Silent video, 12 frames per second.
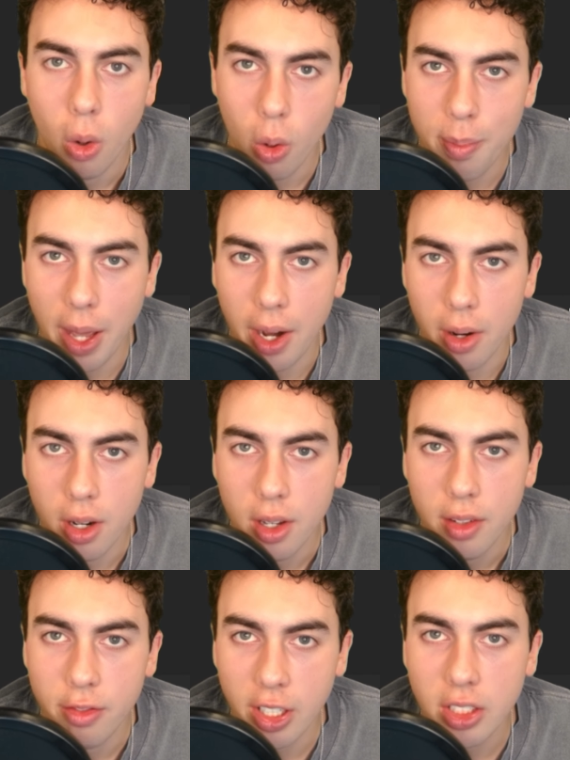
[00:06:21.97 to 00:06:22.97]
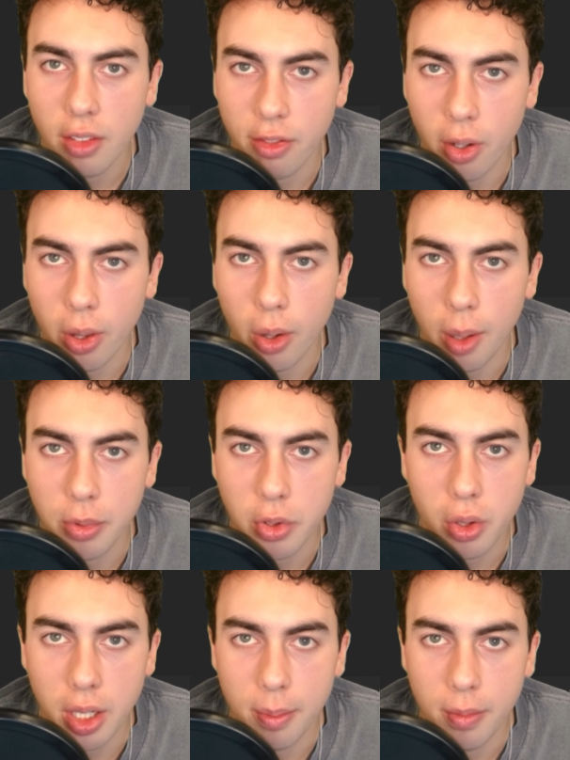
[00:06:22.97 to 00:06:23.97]
Or better, fix it further
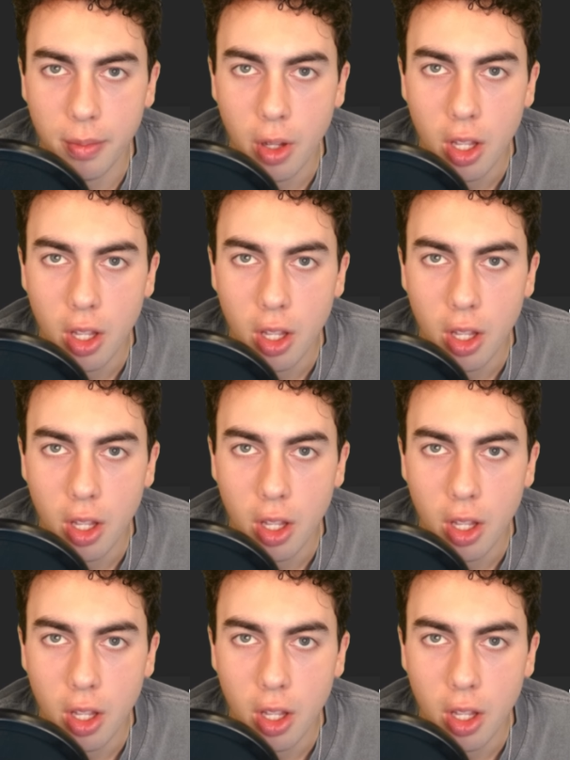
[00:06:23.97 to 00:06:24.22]
upstream,